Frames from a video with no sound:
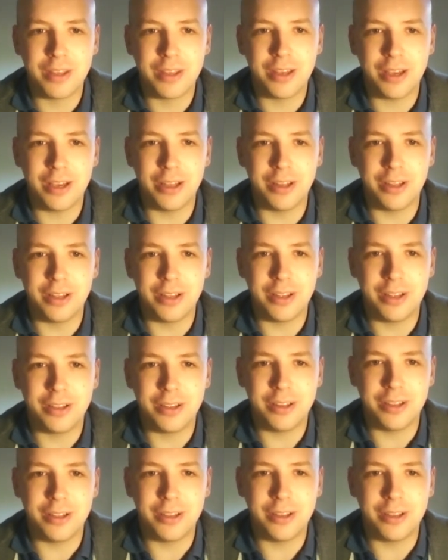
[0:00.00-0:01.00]
in
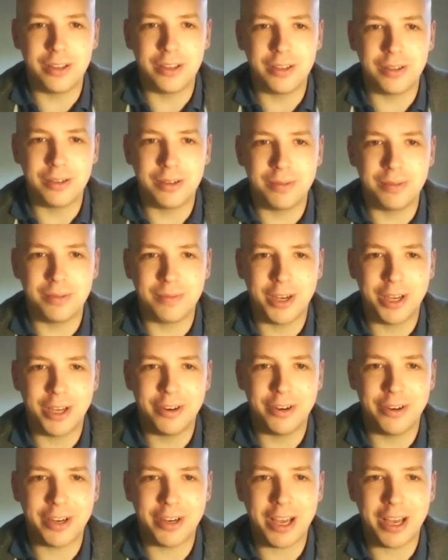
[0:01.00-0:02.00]
the Minor
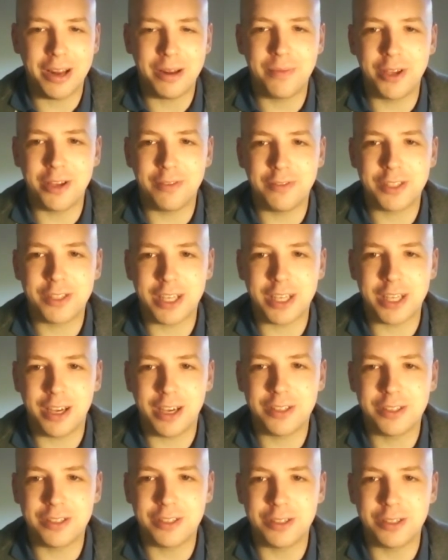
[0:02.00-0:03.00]
Academy of
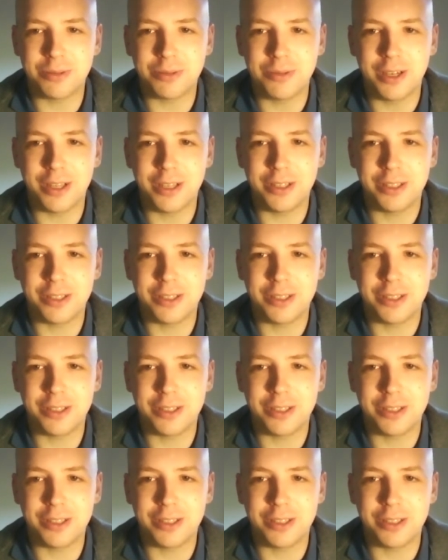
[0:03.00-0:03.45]
Science as well.